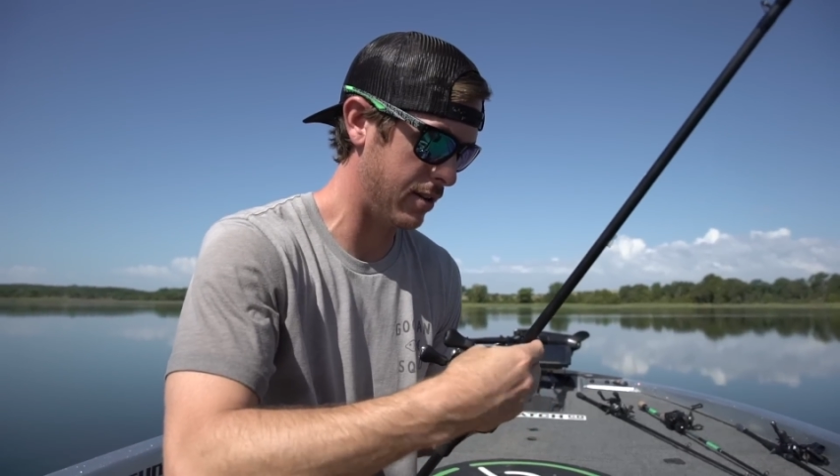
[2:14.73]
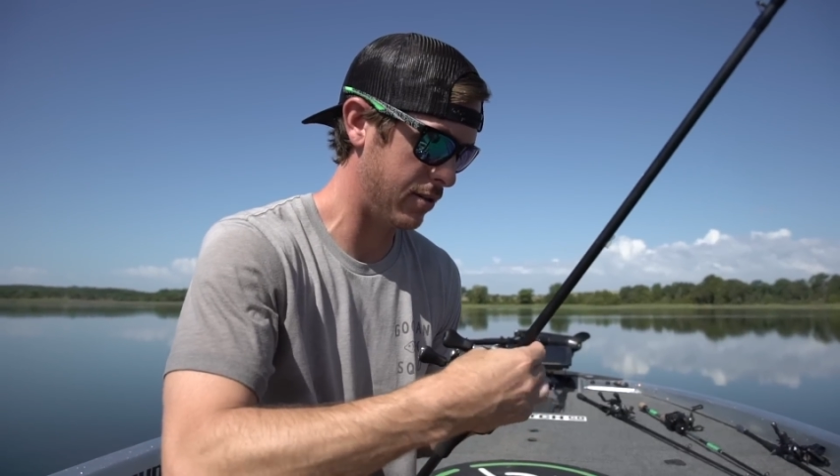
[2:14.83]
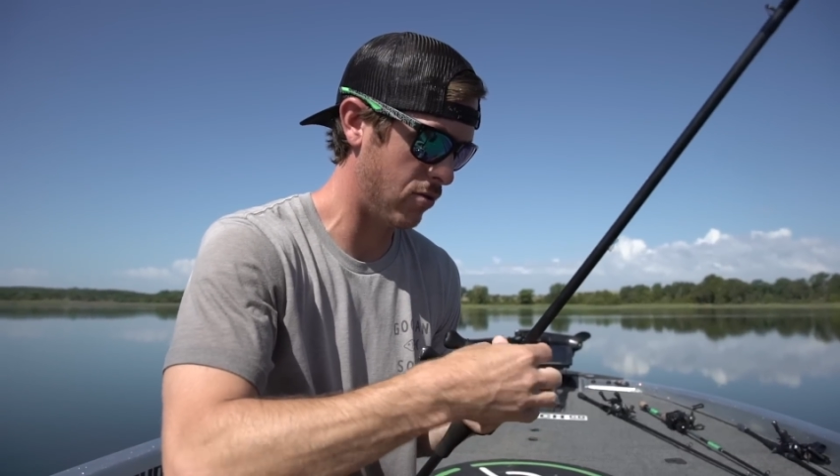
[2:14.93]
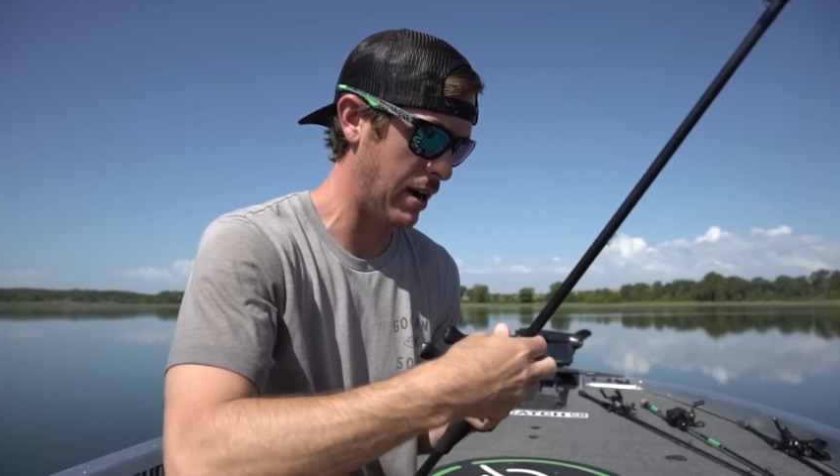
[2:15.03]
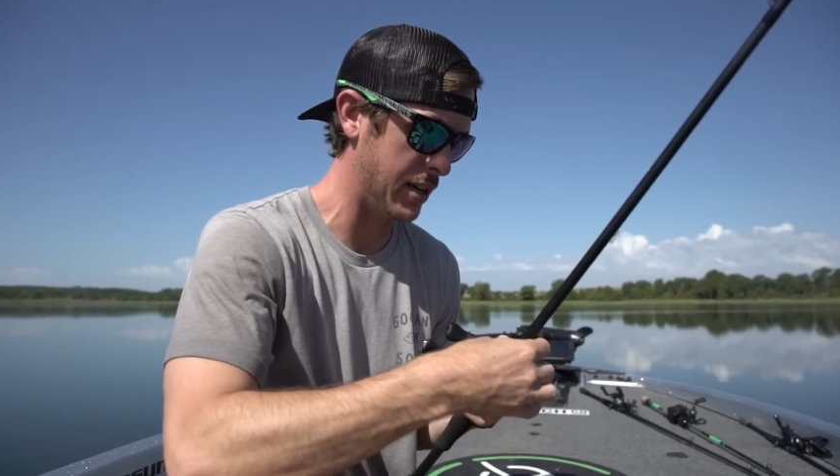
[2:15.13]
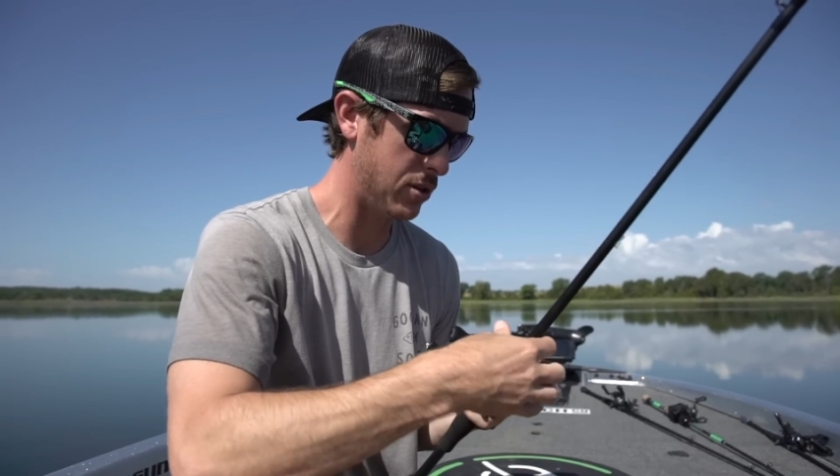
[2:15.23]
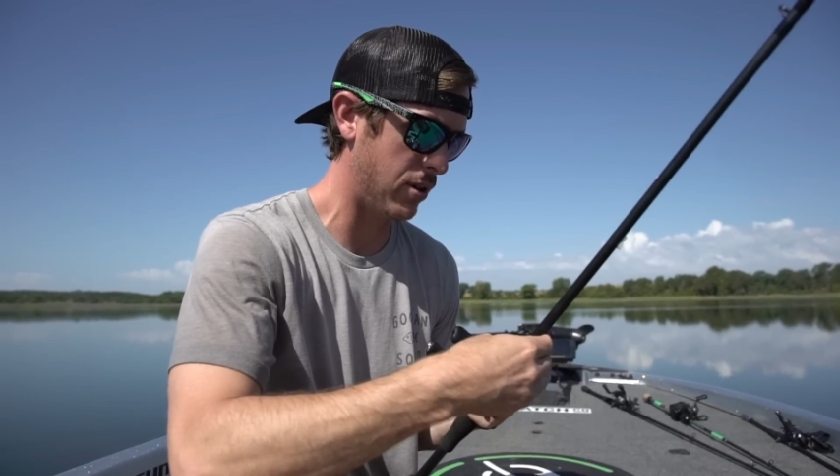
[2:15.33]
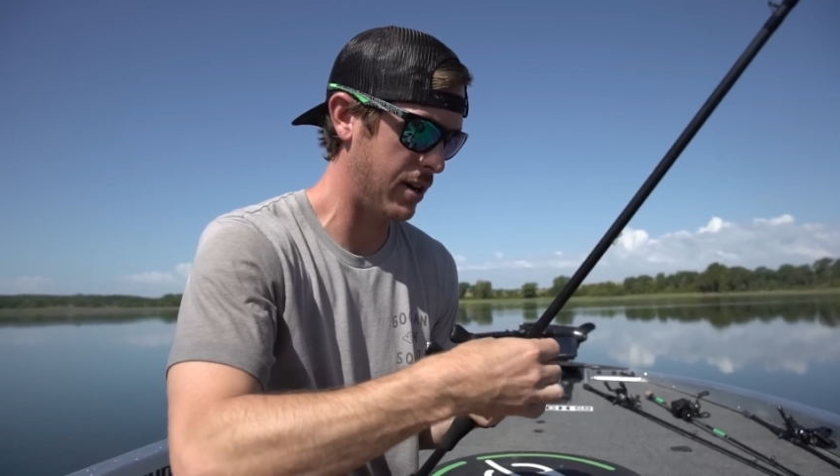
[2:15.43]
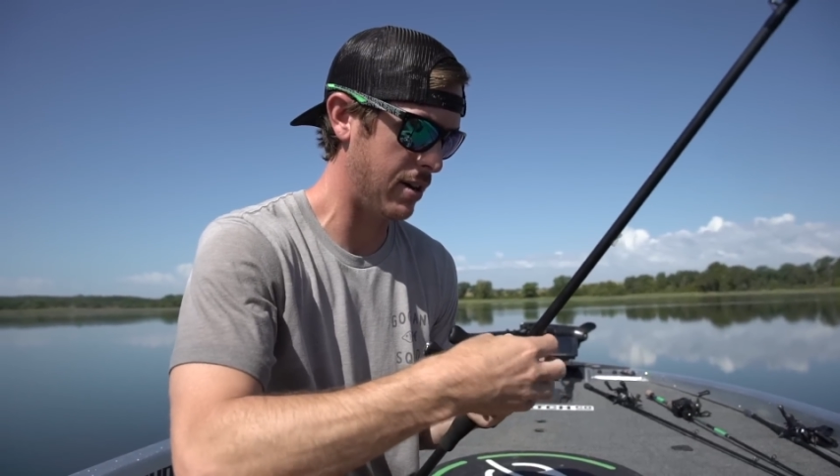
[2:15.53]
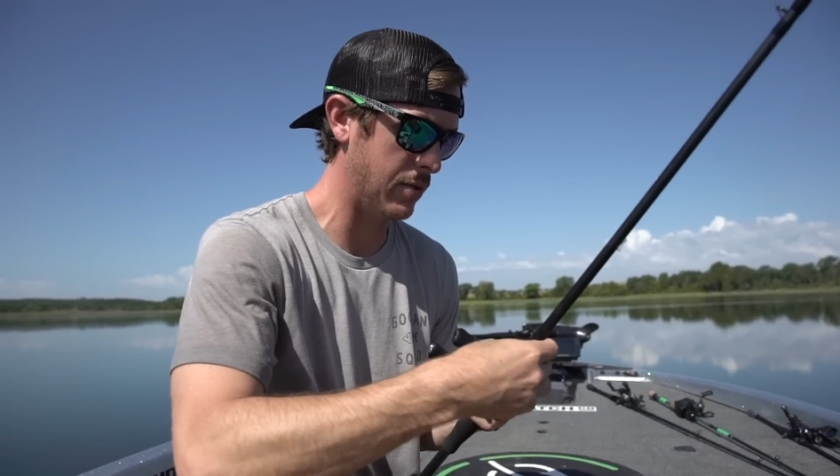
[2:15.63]
grass right
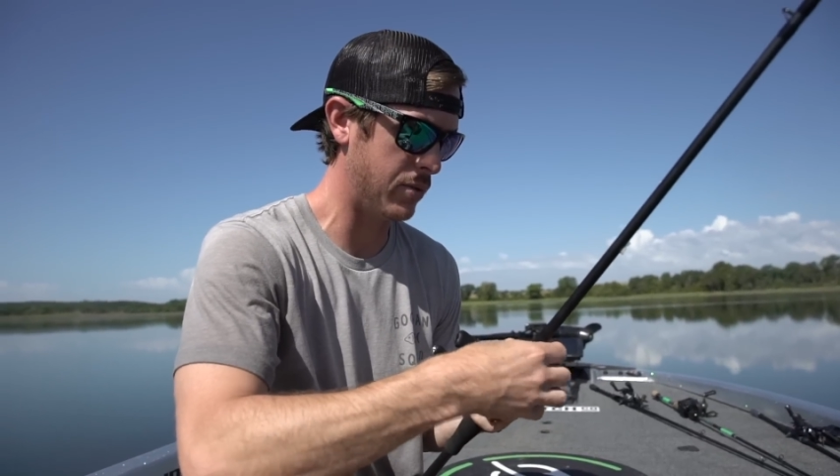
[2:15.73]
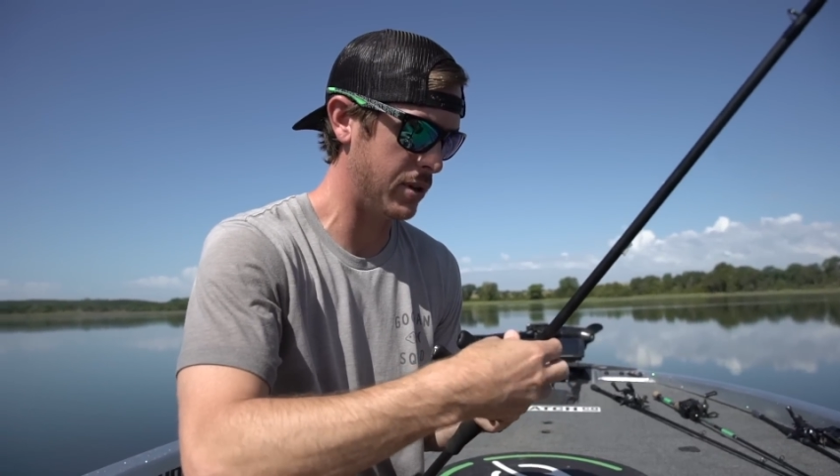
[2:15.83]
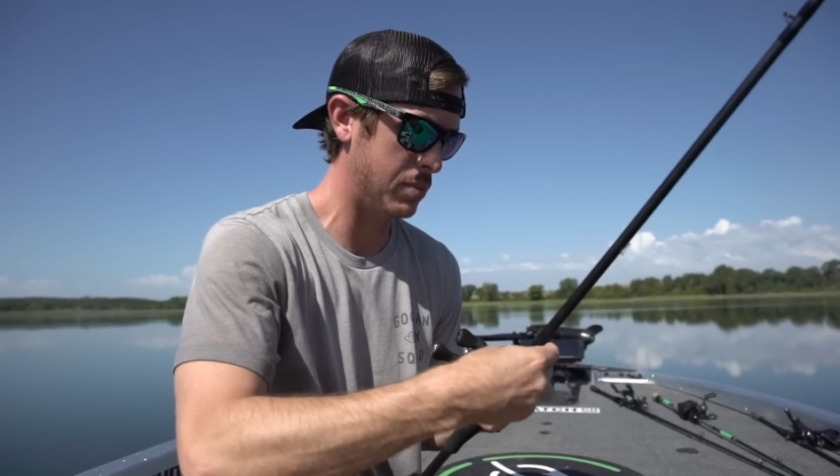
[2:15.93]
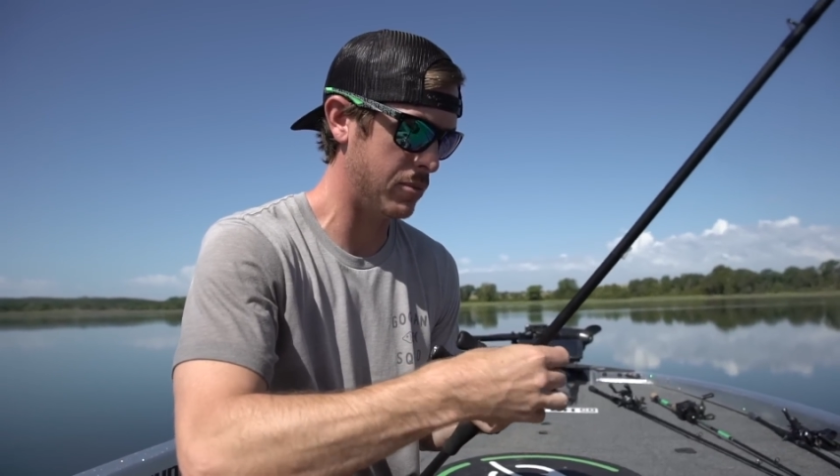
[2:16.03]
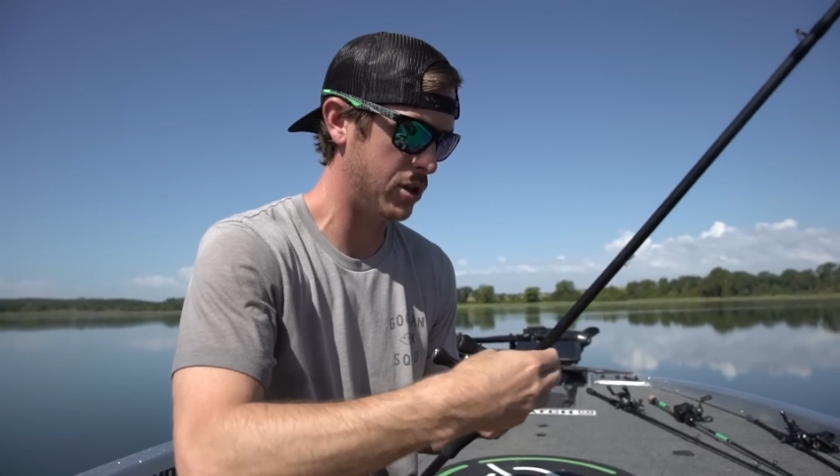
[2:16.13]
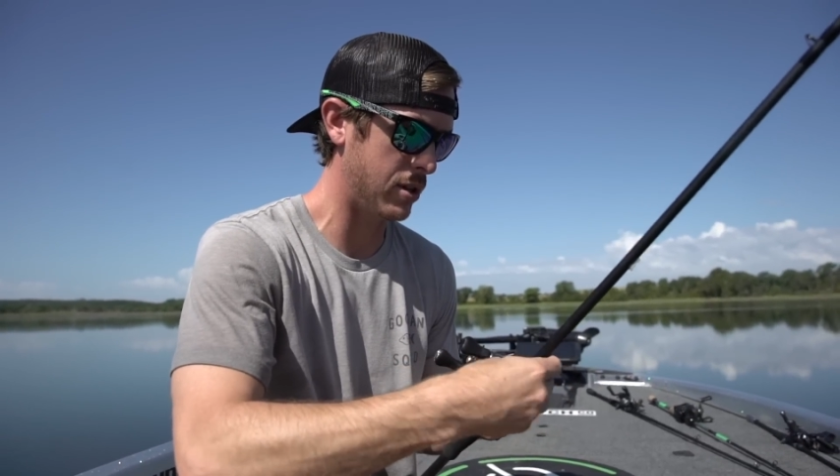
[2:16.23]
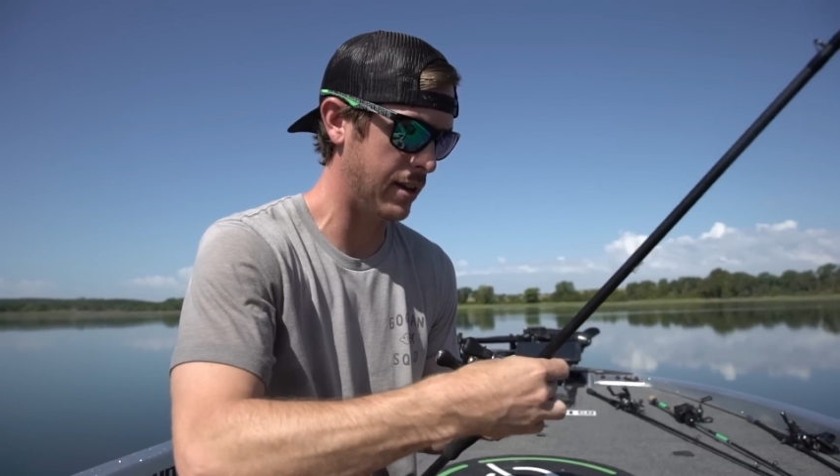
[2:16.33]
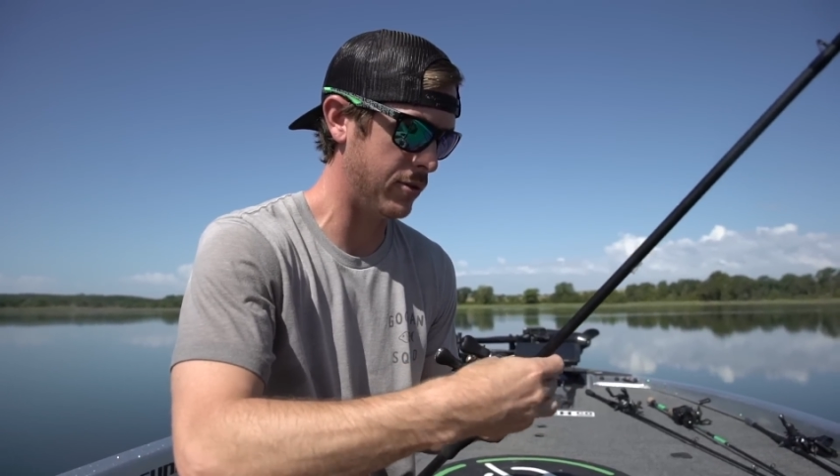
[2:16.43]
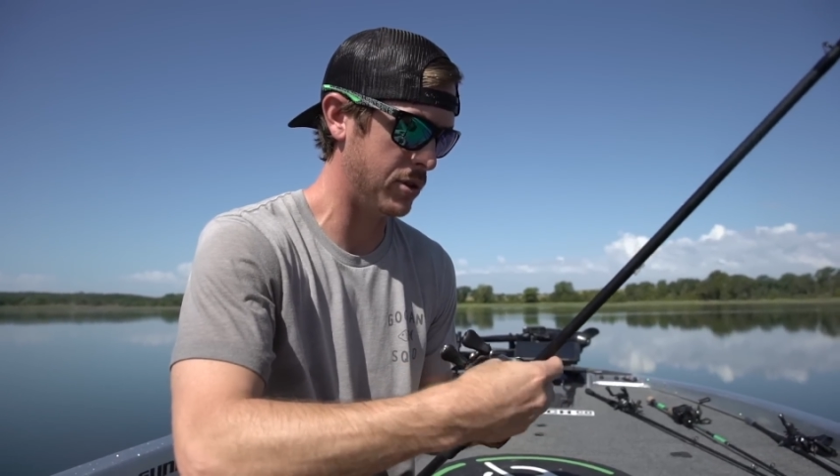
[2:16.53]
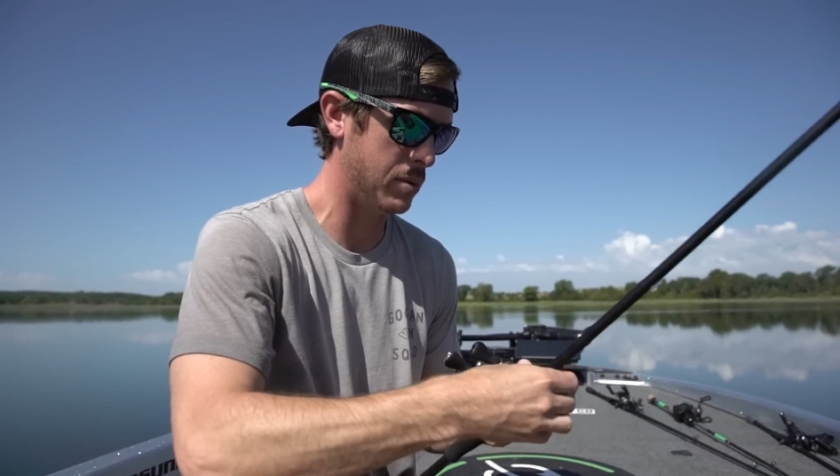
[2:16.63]
here, and I want as much leverage as